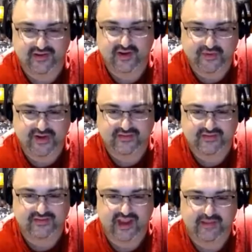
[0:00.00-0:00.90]
bringing this
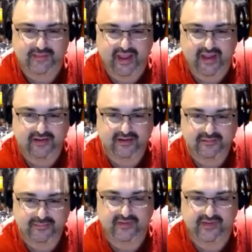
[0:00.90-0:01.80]
game out
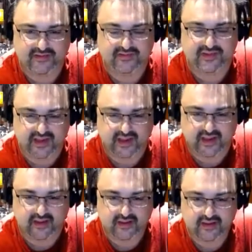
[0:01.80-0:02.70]
by the end of the year
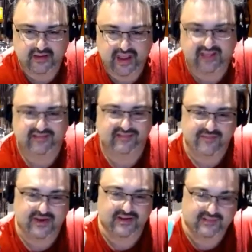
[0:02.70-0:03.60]
as
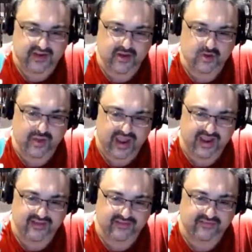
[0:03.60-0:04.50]
freaking Tingle
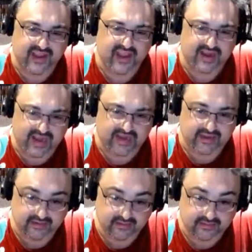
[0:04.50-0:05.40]
has of getting laid.
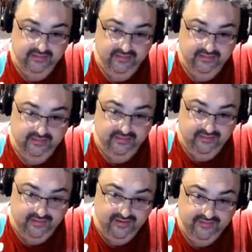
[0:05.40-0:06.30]
All
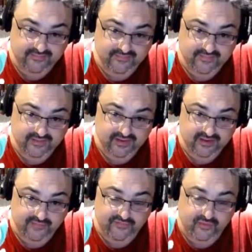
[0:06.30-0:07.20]
right,
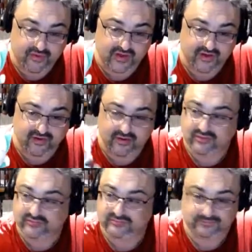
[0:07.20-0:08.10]
a 40-year-old
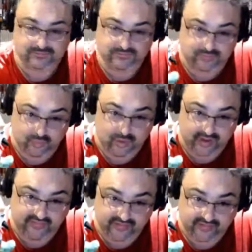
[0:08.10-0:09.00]

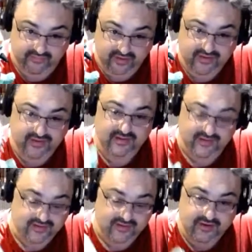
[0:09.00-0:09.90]
whatever, right?
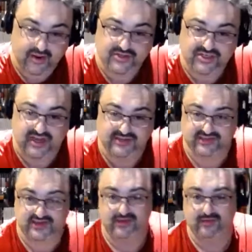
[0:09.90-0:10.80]
No chance in hell.